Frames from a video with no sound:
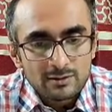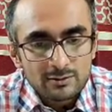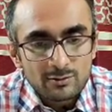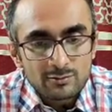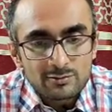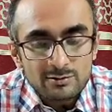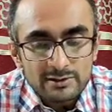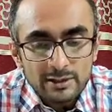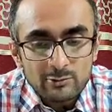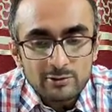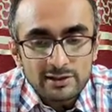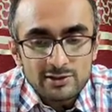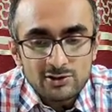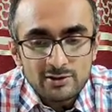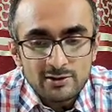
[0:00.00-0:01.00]
Now the
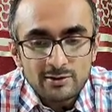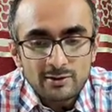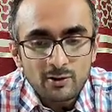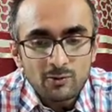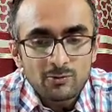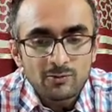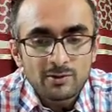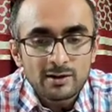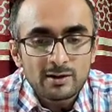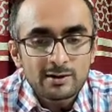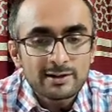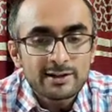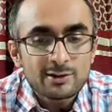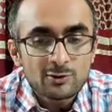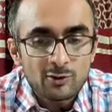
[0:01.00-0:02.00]
regulation of
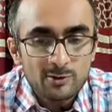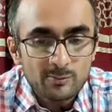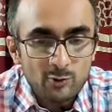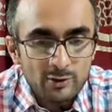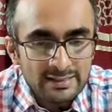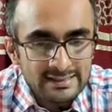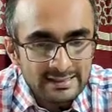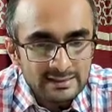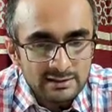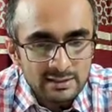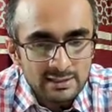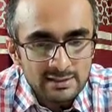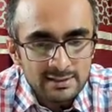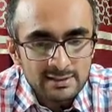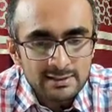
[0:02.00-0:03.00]
ketone body
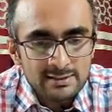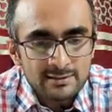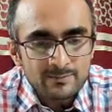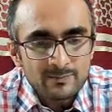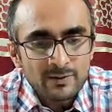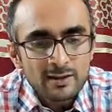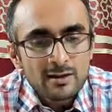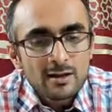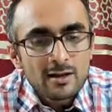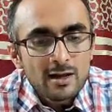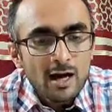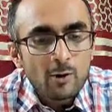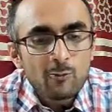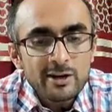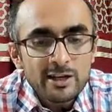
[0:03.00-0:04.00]
synthesis,
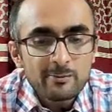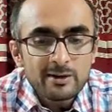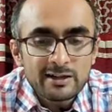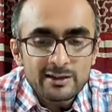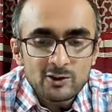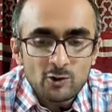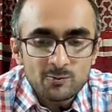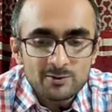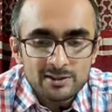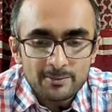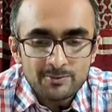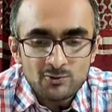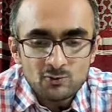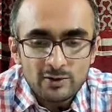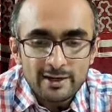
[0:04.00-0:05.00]
availability of
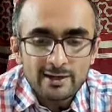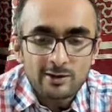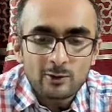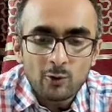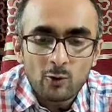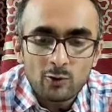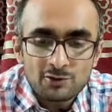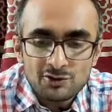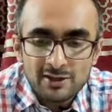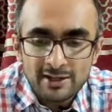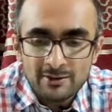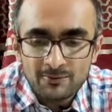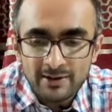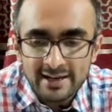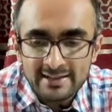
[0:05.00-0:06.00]
substrate long
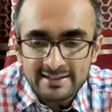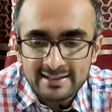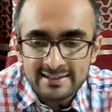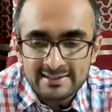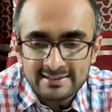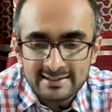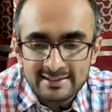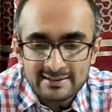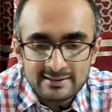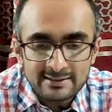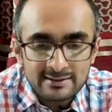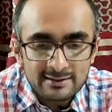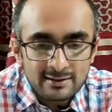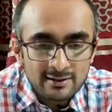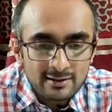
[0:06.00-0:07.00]
chain fatty
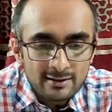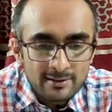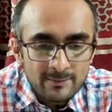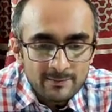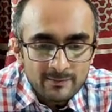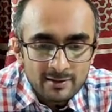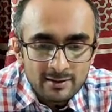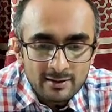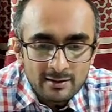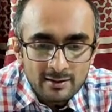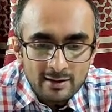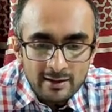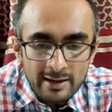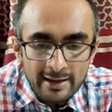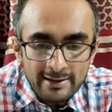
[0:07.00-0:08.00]
acids,
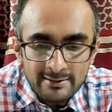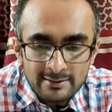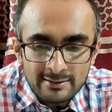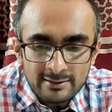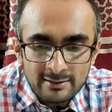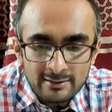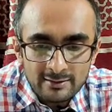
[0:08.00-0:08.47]
and